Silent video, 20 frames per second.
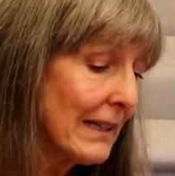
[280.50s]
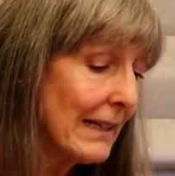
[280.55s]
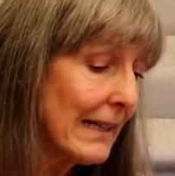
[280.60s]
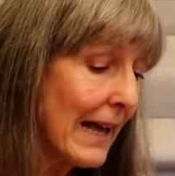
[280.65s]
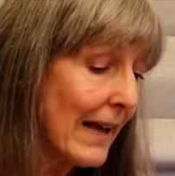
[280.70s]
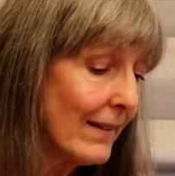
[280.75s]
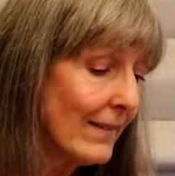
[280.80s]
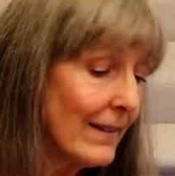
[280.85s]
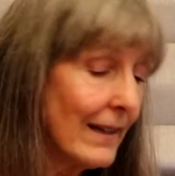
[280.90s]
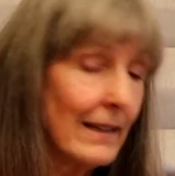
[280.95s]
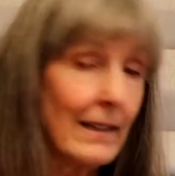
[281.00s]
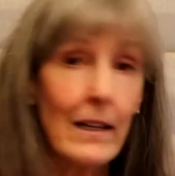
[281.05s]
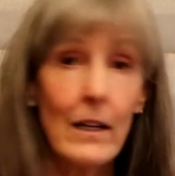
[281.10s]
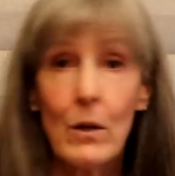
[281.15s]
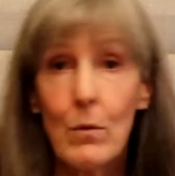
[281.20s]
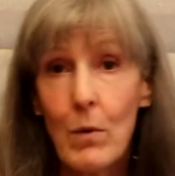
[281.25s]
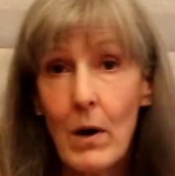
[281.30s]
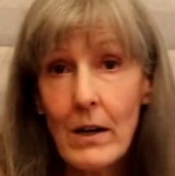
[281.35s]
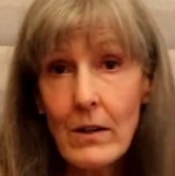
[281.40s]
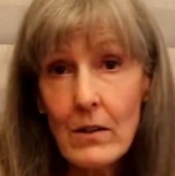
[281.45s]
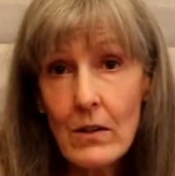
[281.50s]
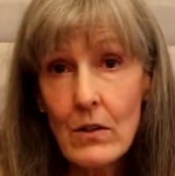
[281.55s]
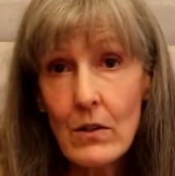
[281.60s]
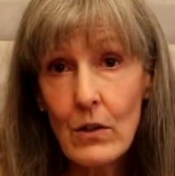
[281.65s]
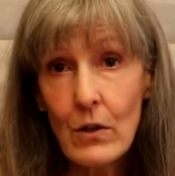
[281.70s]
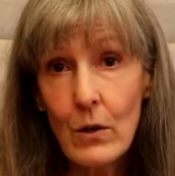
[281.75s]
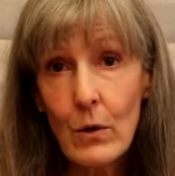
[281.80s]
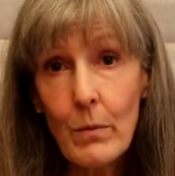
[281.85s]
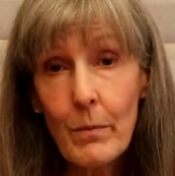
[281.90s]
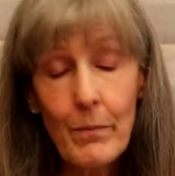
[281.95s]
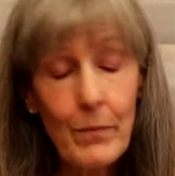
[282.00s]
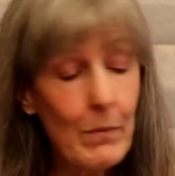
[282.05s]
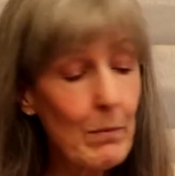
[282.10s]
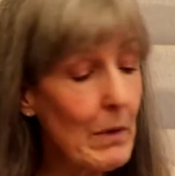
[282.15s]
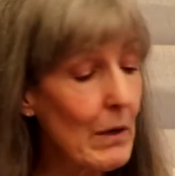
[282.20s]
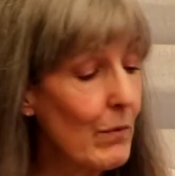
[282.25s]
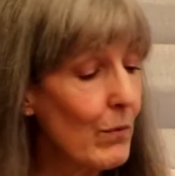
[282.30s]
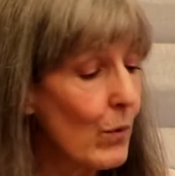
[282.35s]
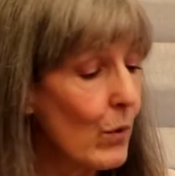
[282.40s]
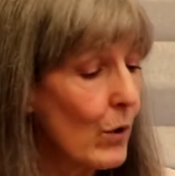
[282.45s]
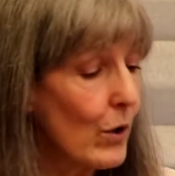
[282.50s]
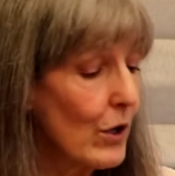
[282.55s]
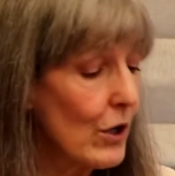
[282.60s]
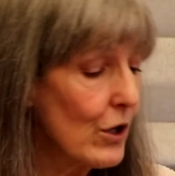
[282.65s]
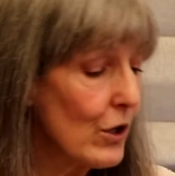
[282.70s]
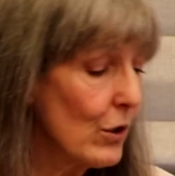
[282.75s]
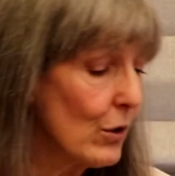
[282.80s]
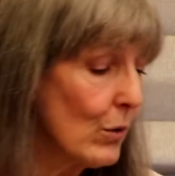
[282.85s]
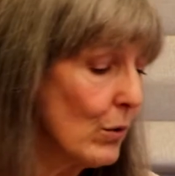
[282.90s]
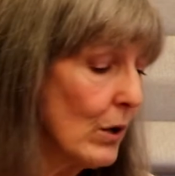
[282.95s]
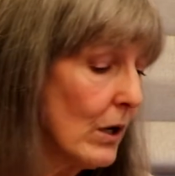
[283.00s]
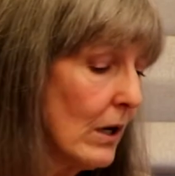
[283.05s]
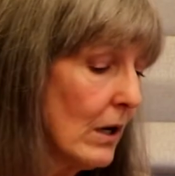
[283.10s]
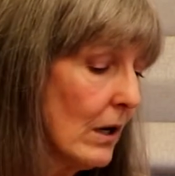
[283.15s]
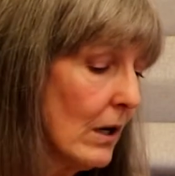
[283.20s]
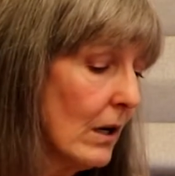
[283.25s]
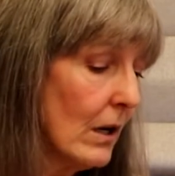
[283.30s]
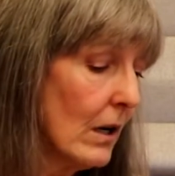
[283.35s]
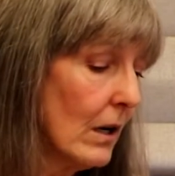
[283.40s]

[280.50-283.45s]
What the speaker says: But the last thing that you want to do before you